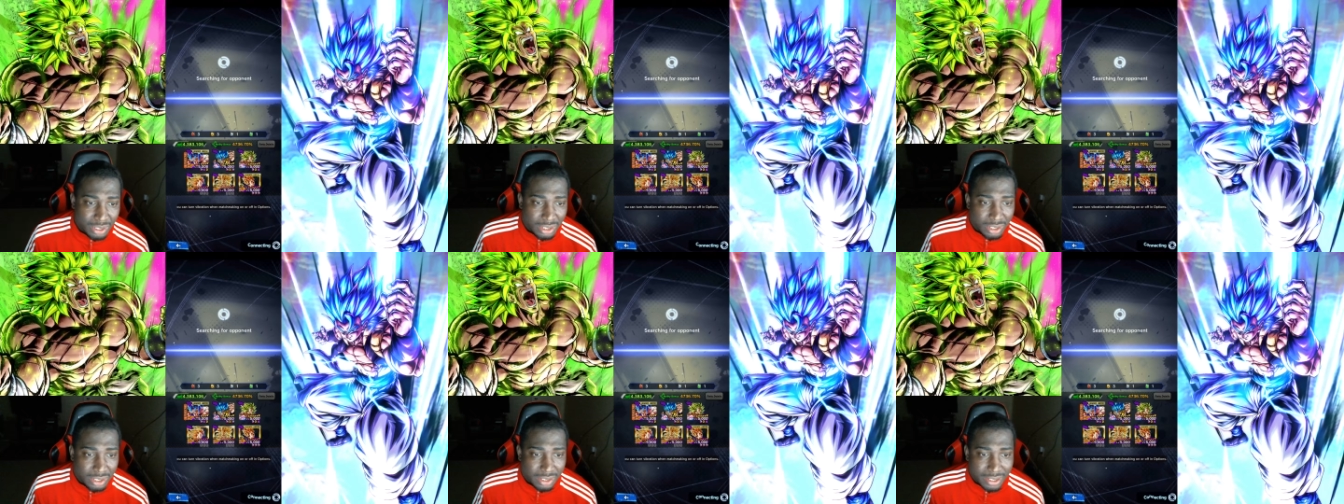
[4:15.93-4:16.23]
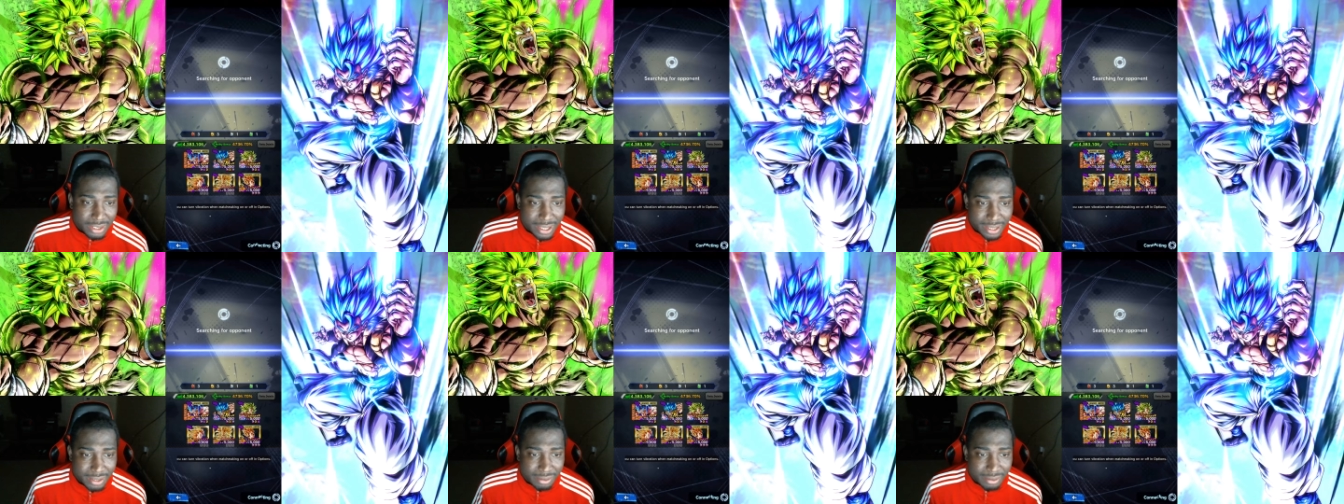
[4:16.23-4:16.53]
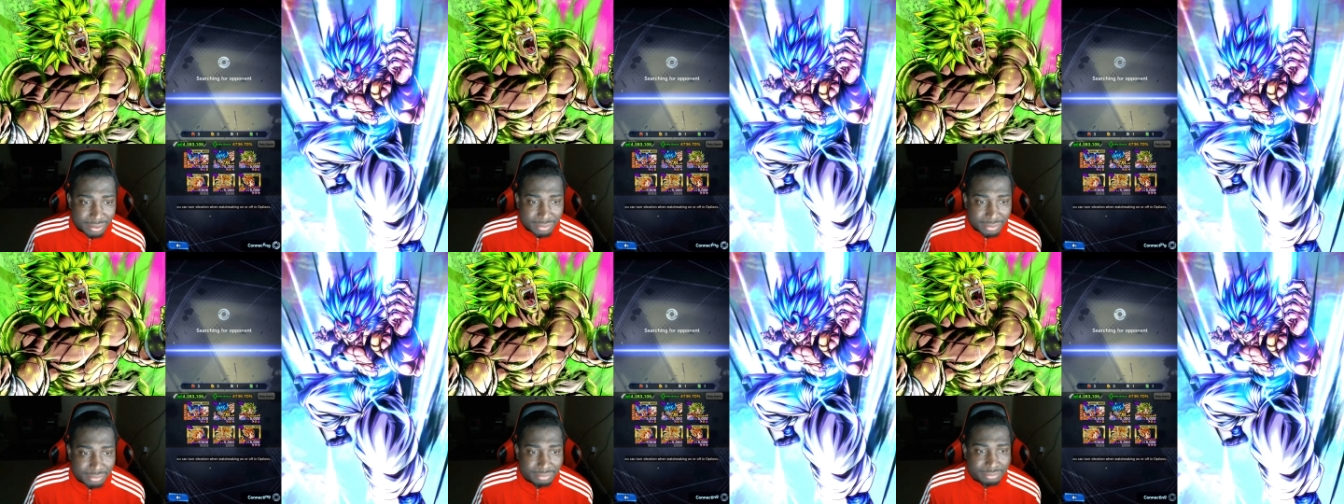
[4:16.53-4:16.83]
they
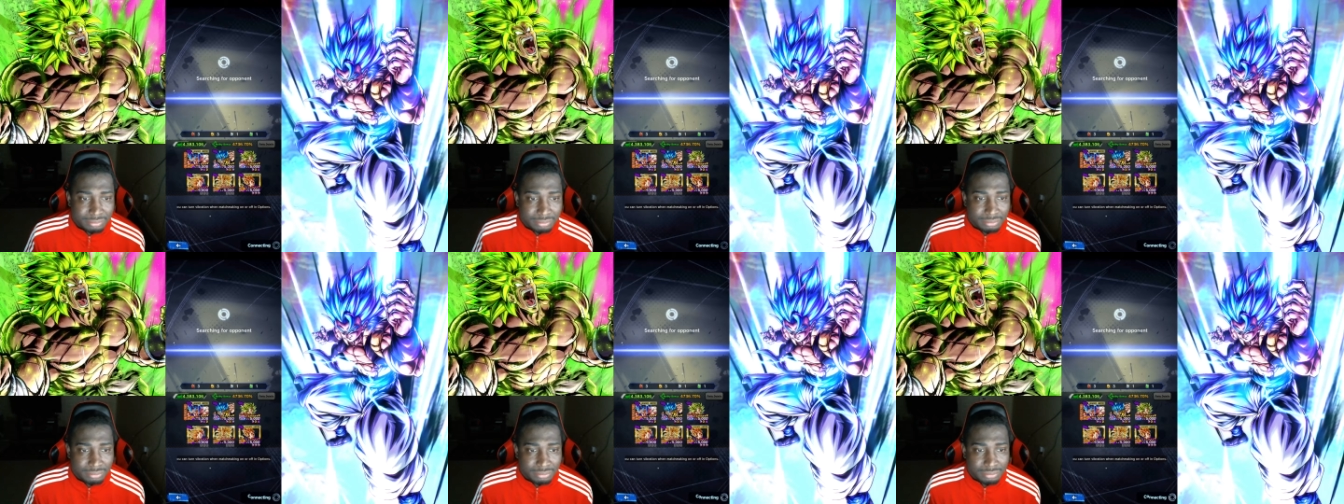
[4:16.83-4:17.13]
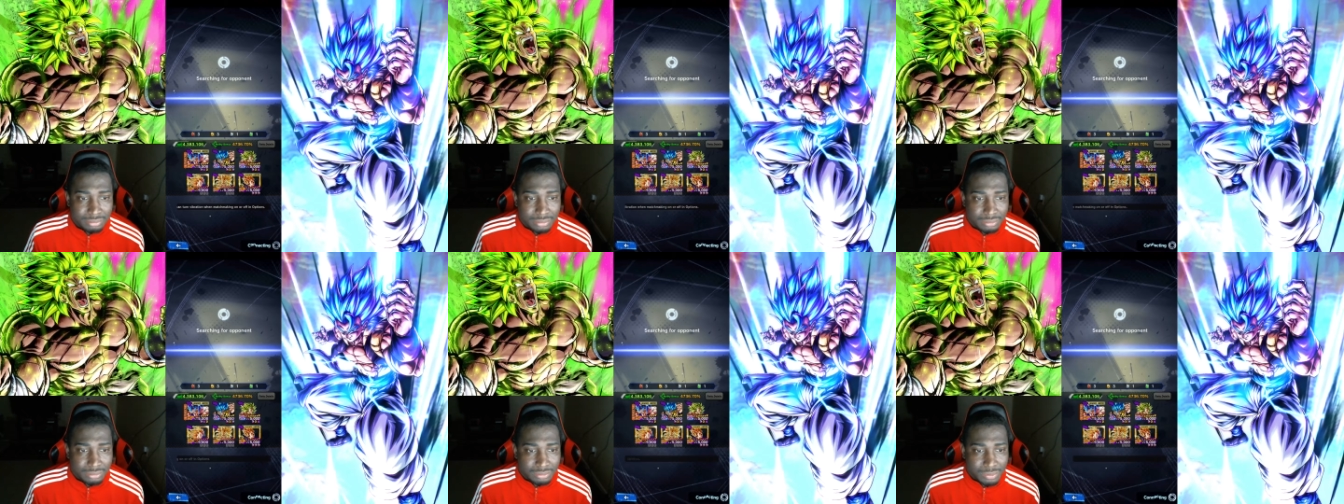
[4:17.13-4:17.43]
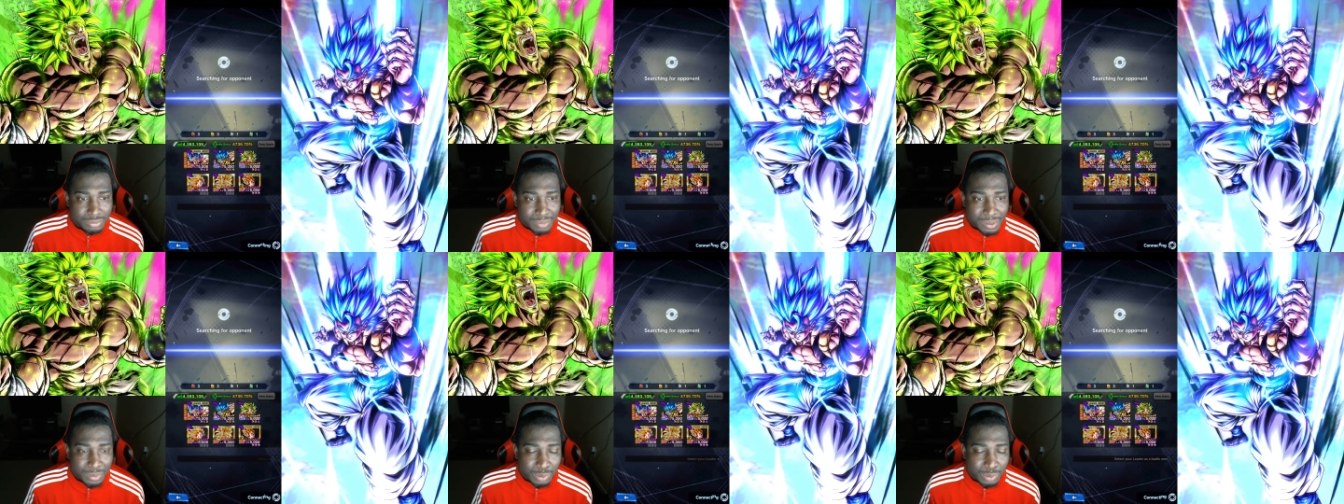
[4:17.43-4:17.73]
don't the
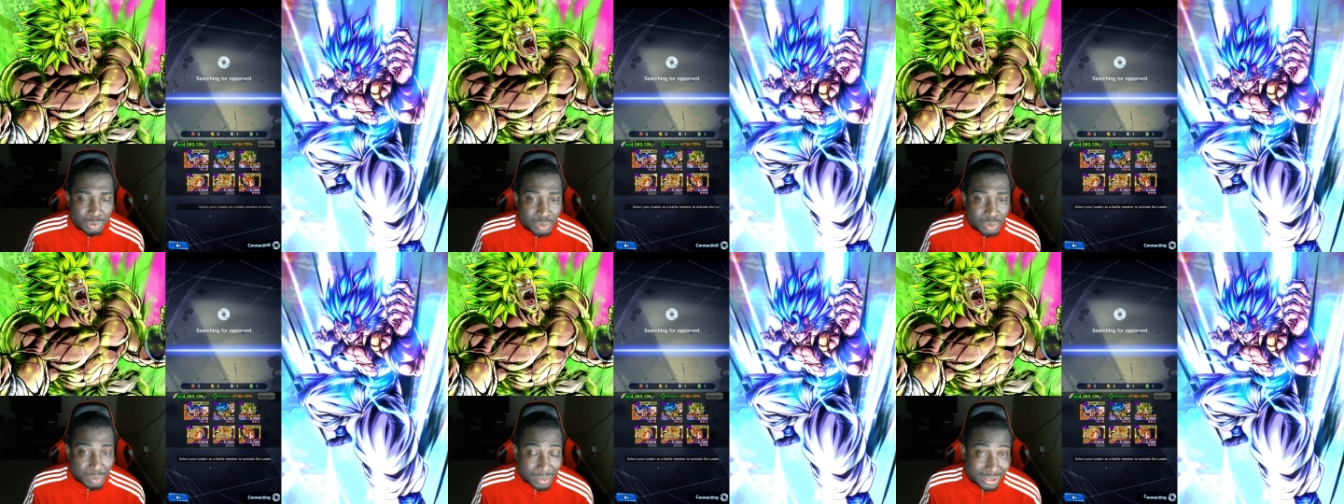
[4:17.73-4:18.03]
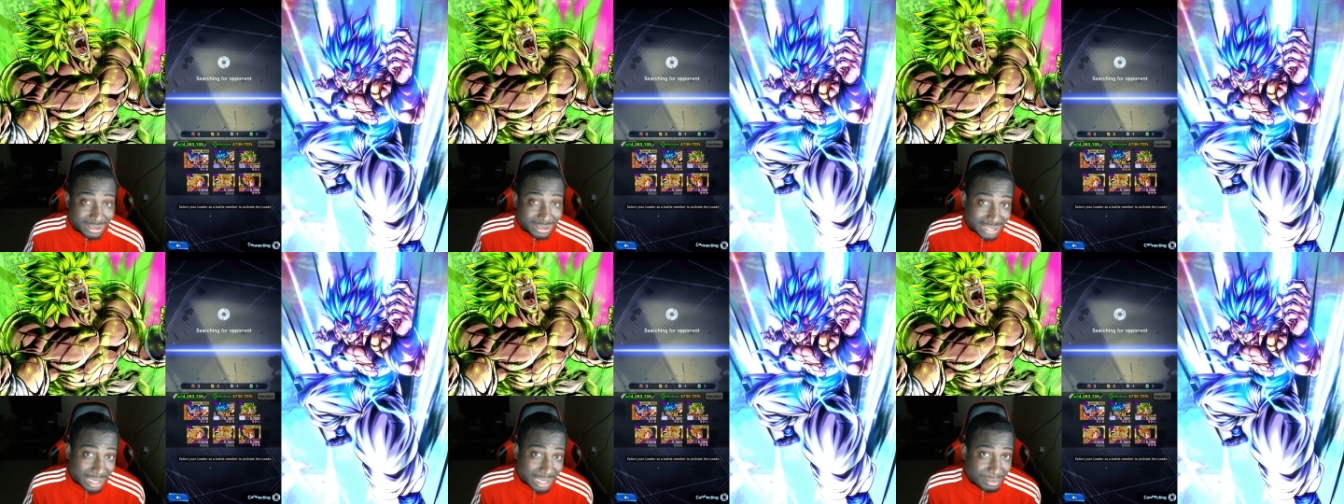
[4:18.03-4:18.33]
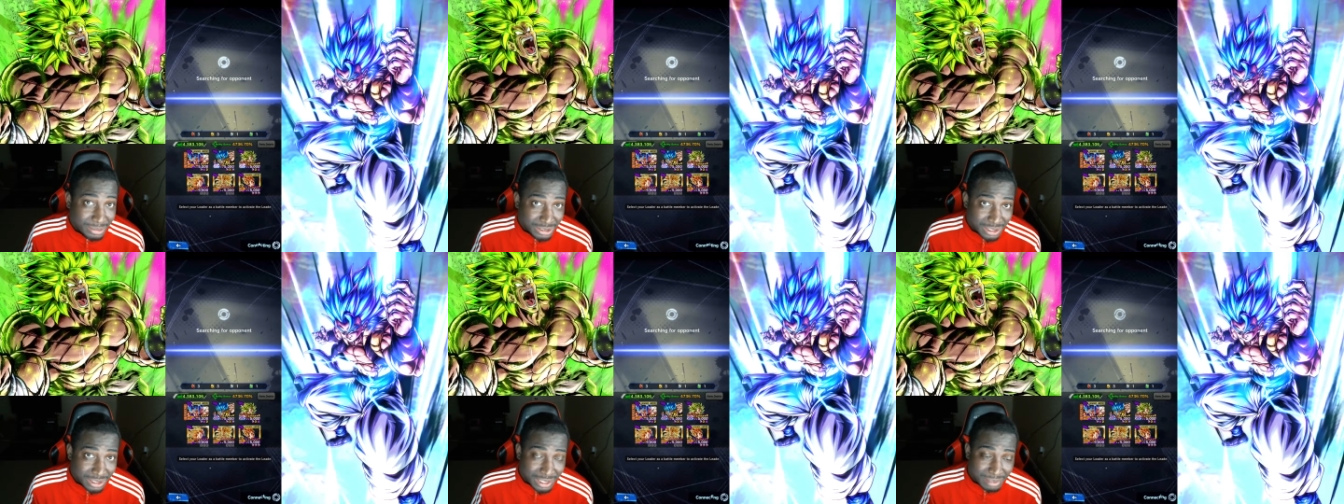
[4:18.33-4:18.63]
people don't do much
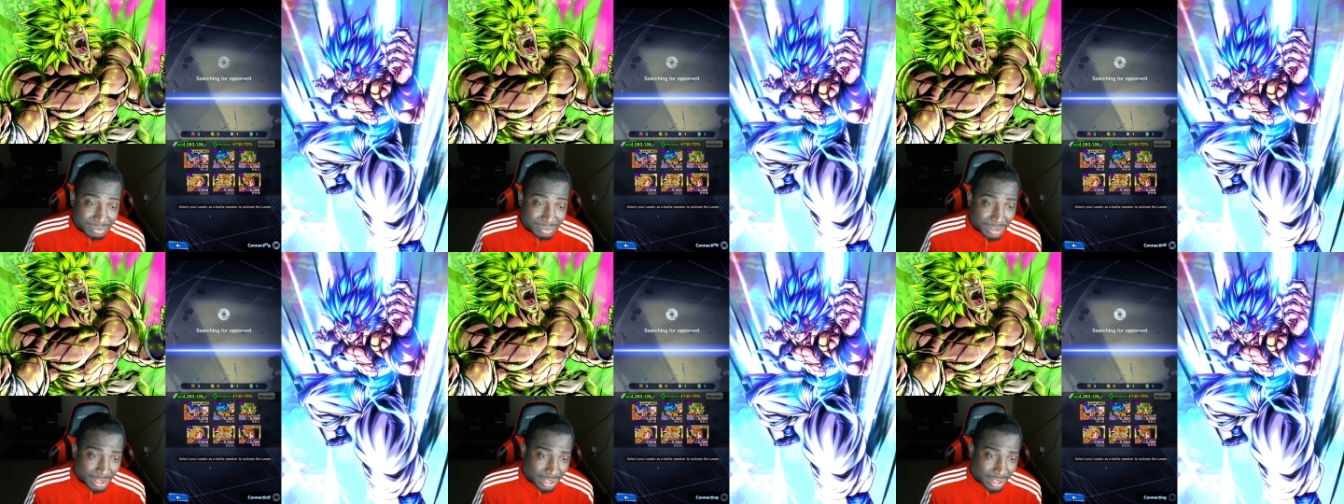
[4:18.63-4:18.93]
damage to them